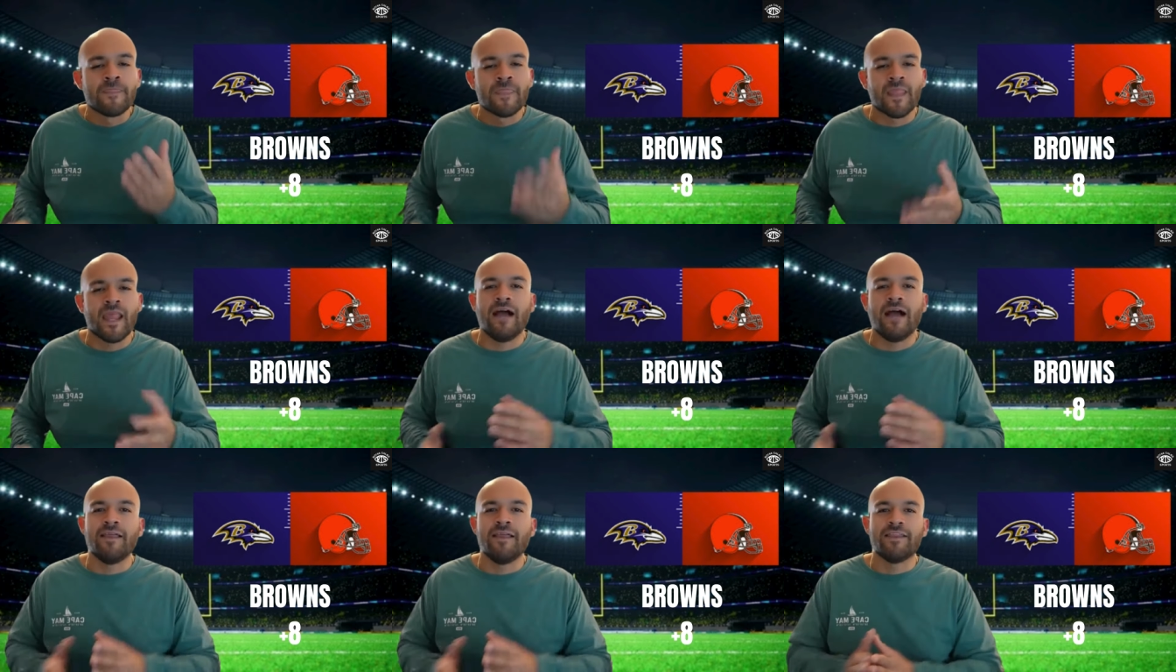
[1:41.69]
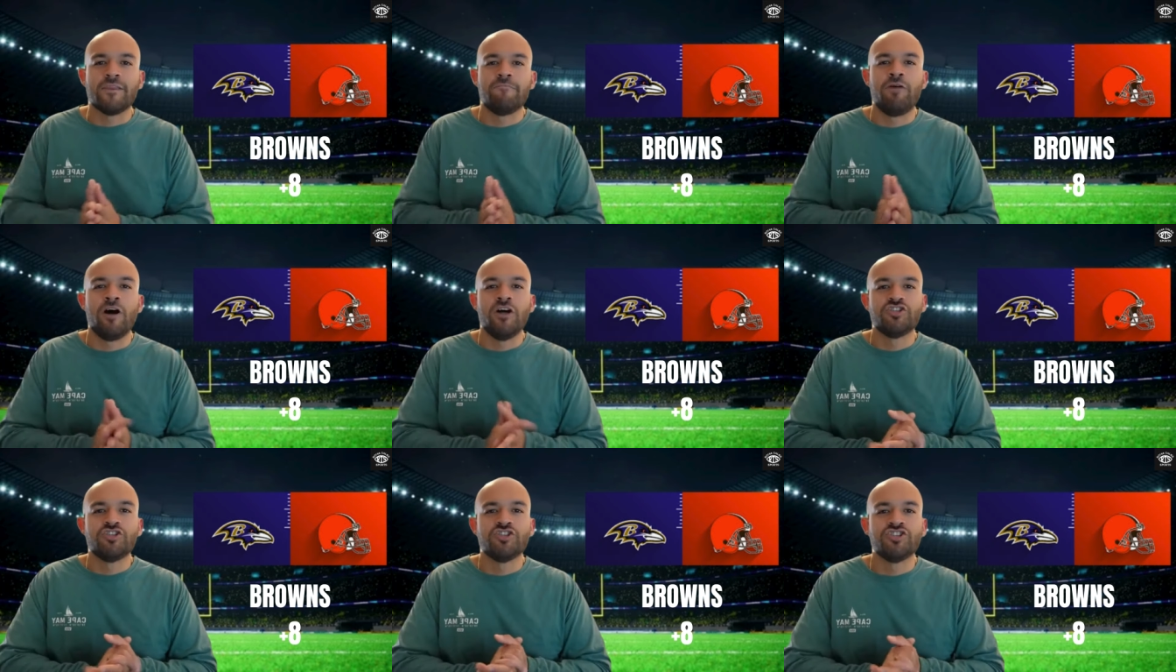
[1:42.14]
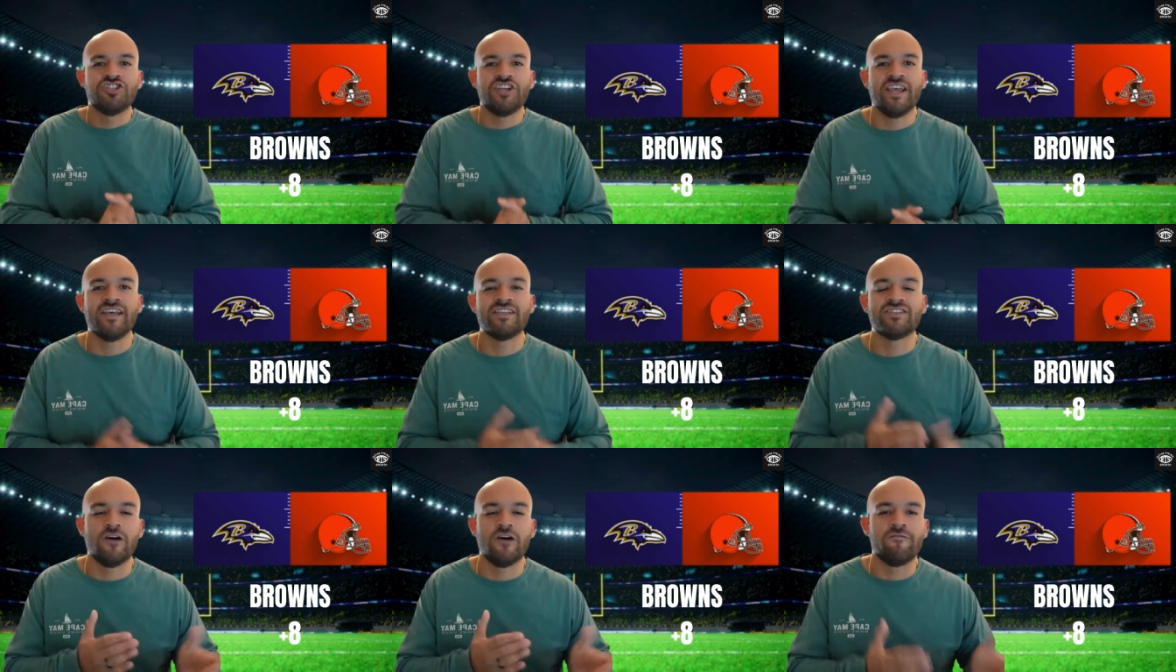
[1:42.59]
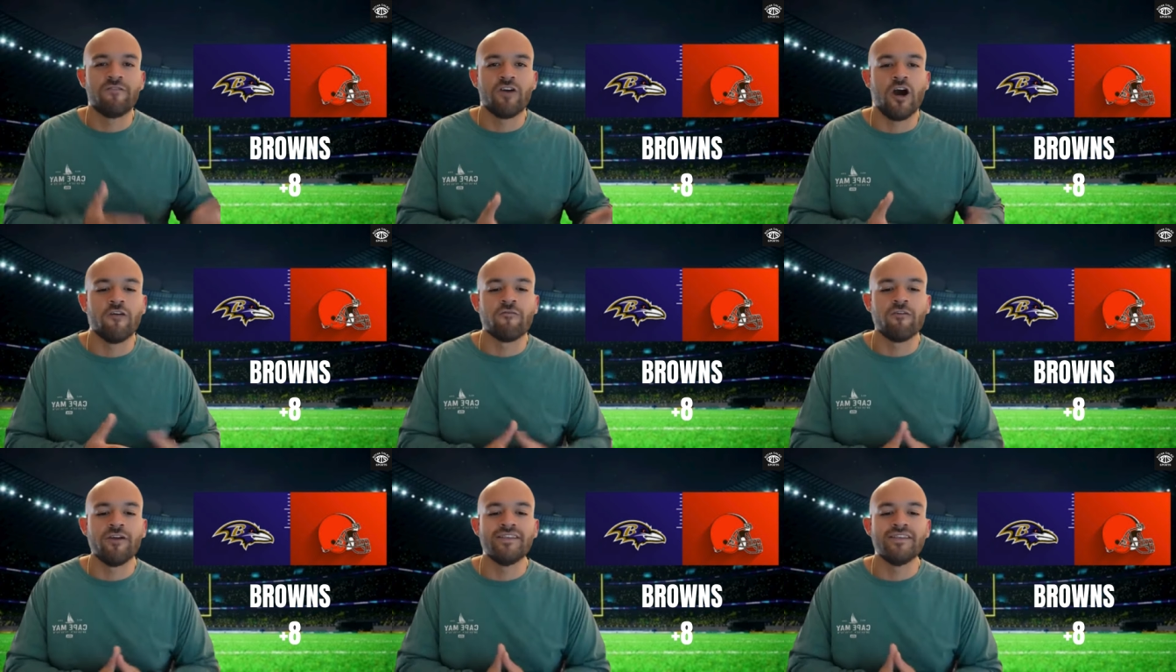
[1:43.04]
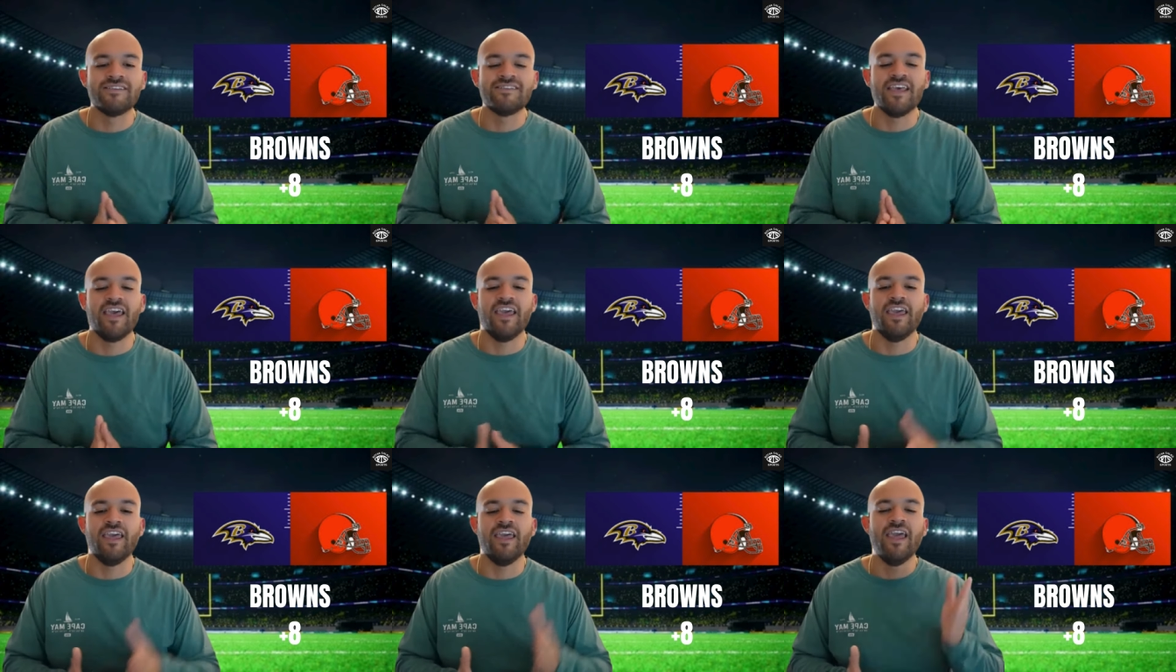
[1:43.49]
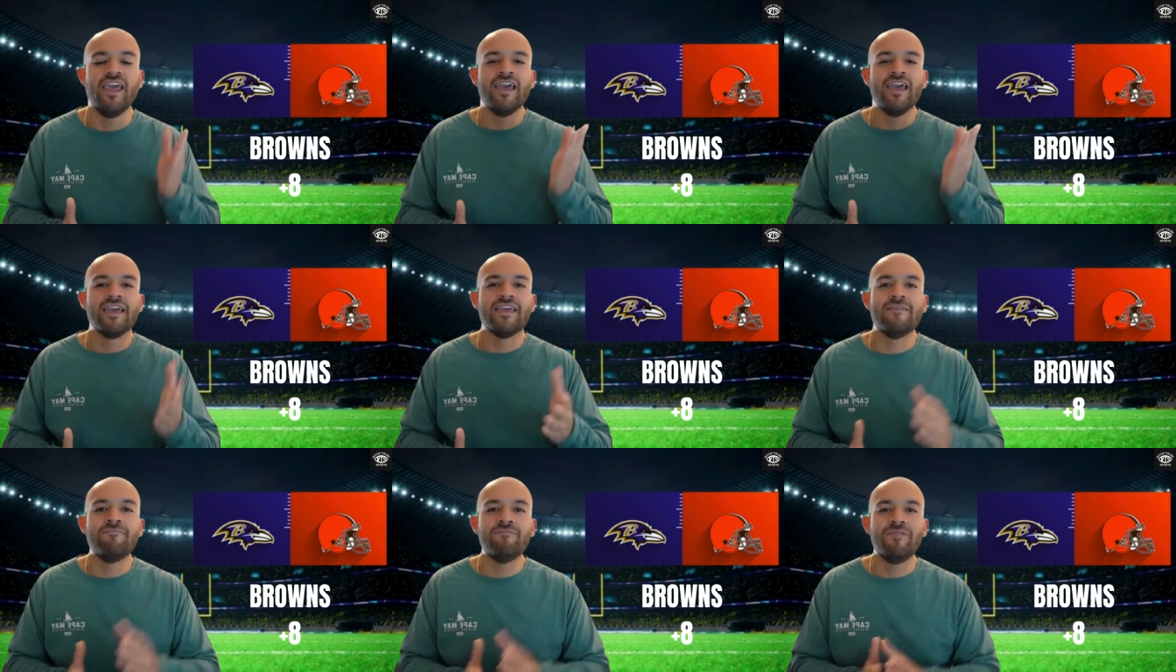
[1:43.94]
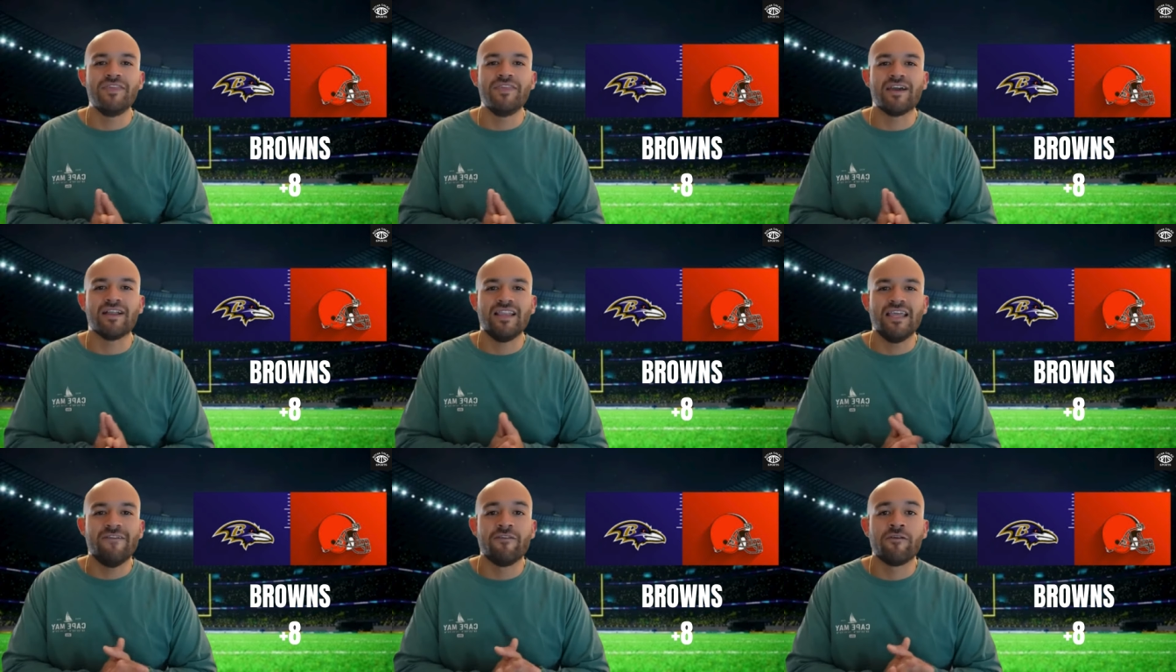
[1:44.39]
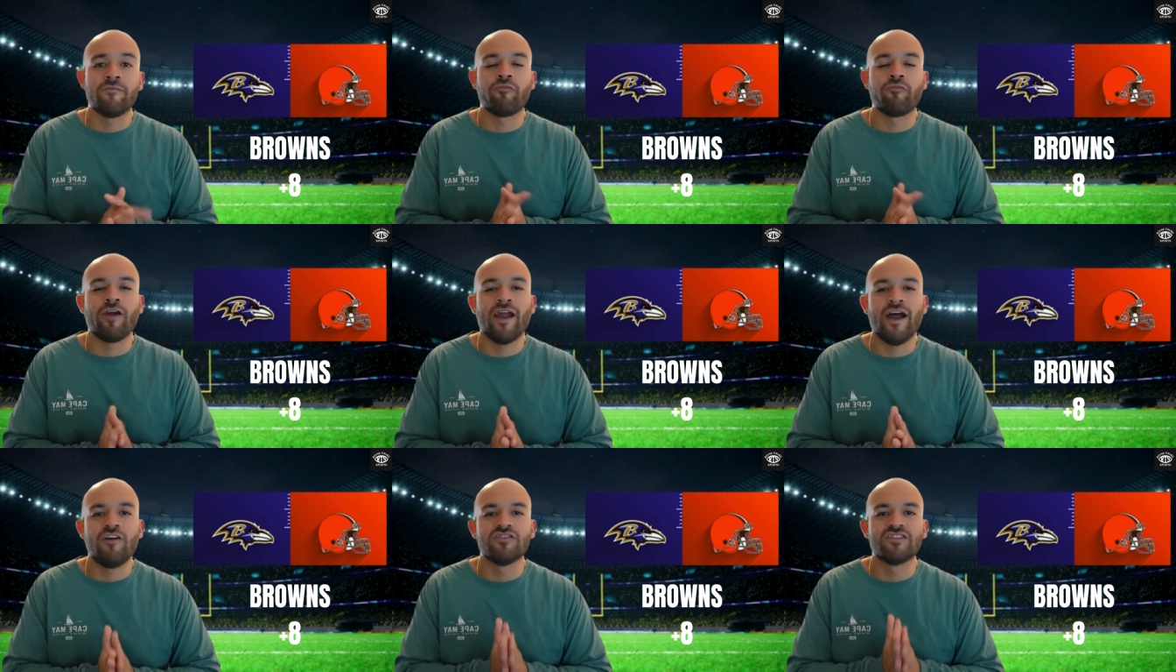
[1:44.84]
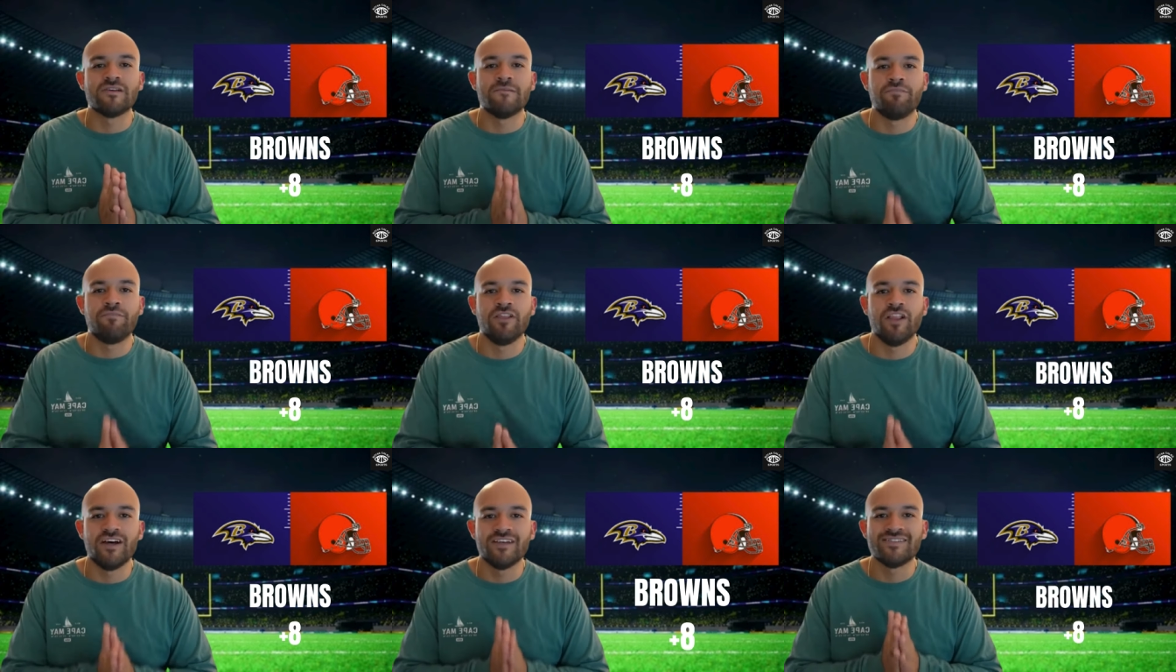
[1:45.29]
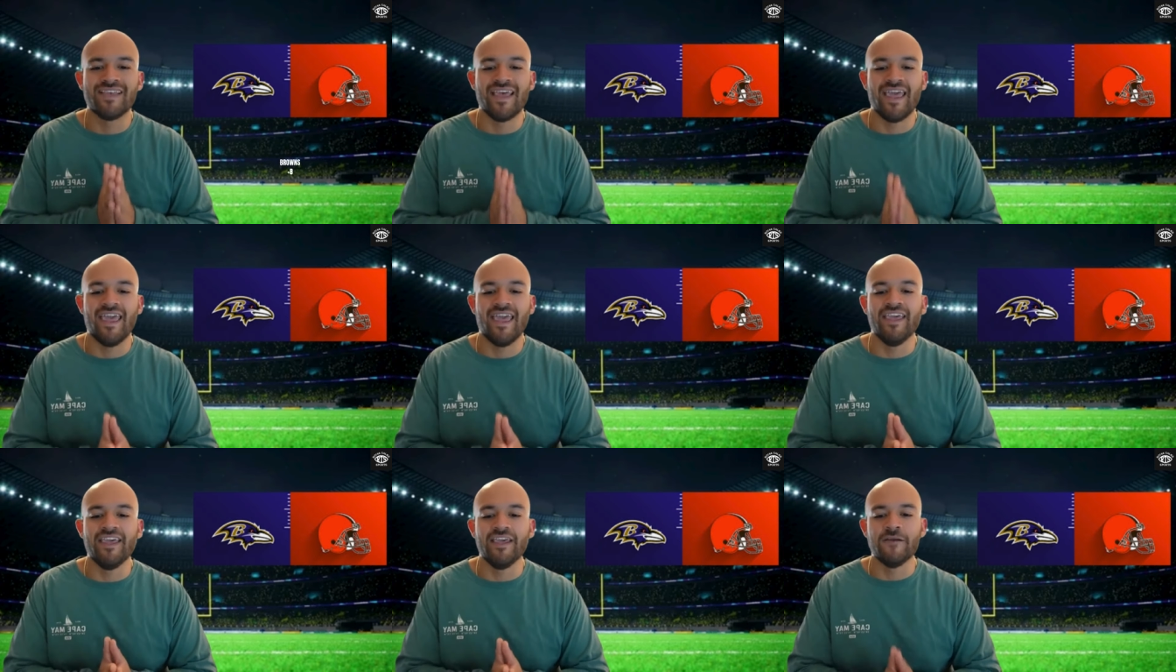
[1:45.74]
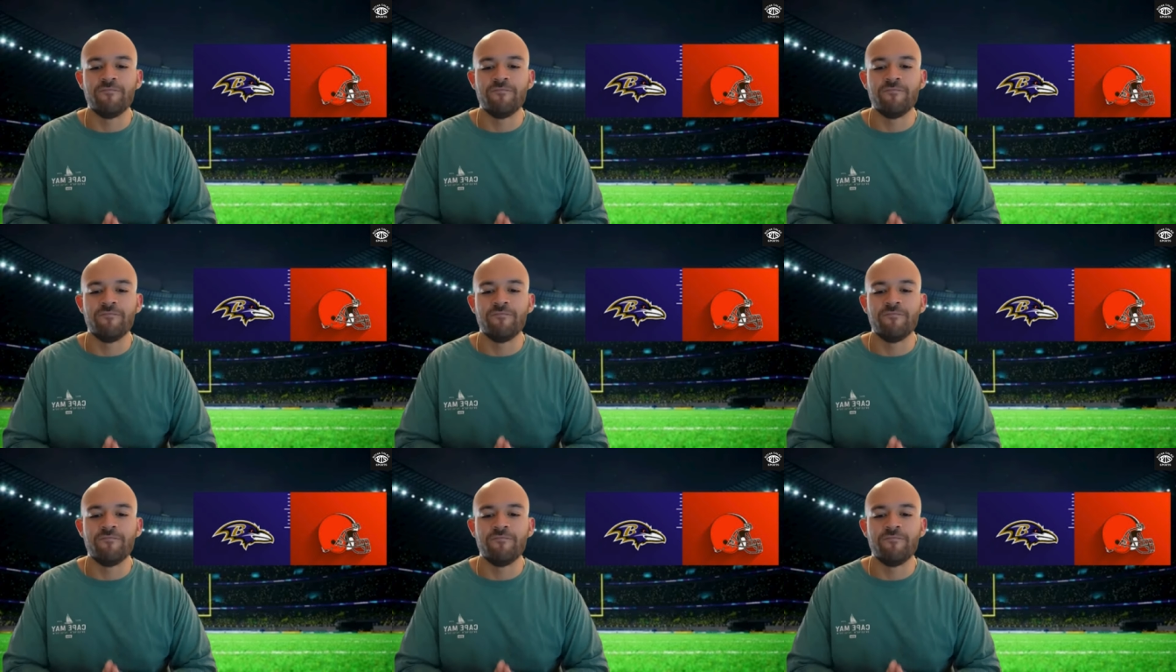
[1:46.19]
I like the puncher's chance of covering this 8. Give me the Cleveland Browns plus 8.